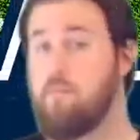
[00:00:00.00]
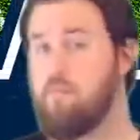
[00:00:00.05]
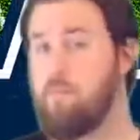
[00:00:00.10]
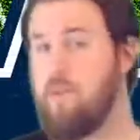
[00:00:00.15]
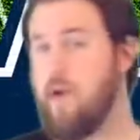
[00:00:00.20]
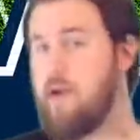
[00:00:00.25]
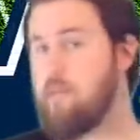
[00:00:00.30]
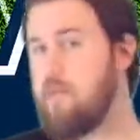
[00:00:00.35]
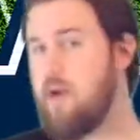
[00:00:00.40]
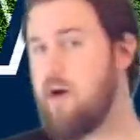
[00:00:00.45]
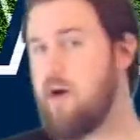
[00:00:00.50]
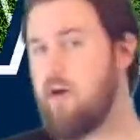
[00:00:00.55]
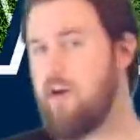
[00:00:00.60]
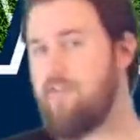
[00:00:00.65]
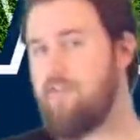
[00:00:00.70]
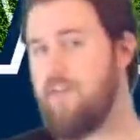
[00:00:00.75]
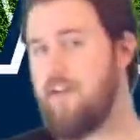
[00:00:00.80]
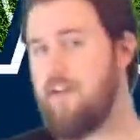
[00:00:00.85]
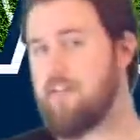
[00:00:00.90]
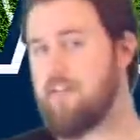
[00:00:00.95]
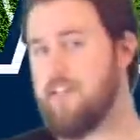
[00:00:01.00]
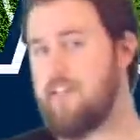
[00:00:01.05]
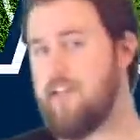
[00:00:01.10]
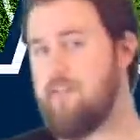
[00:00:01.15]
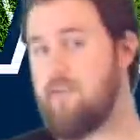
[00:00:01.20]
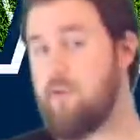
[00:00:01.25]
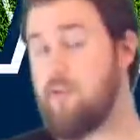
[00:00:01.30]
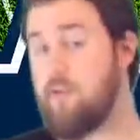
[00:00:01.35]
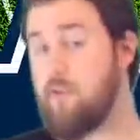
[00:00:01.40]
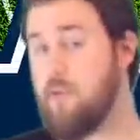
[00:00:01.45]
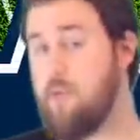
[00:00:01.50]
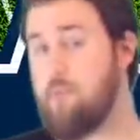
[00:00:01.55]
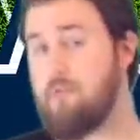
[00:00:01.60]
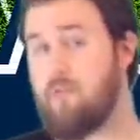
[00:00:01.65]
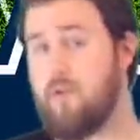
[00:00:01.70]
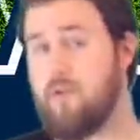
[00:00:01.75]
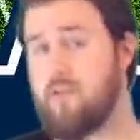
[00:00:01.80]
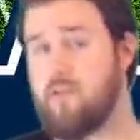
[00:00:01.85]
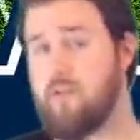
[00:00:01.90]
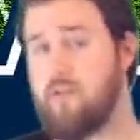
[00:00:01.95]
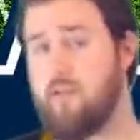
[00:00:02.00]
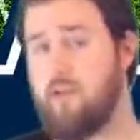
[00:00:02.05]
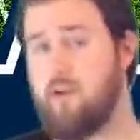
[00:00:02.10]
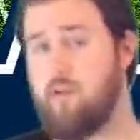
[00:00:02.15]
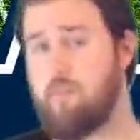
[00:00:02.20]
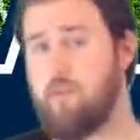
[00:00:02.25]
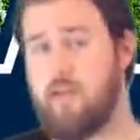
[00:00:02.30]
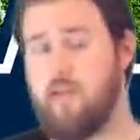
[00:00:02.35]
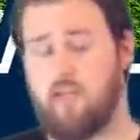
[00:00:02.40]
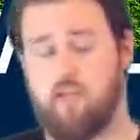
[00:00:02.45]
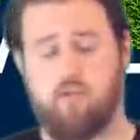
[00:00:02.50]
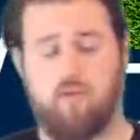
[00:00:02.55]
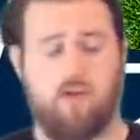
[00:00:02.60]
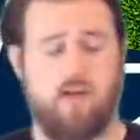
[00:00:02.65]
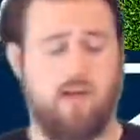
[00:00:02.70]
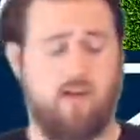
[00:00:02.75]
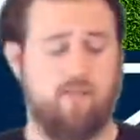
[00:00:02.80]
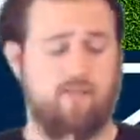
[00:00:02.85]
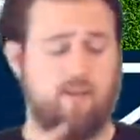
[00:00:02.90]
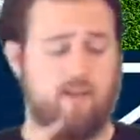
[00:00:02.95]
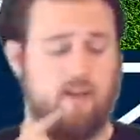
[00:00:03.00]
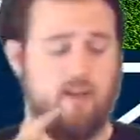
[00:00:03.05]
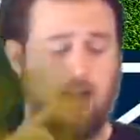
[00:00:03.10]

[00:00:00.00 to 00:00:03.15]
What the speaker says: Brett Maher fails to give you 3 points on the opening drive.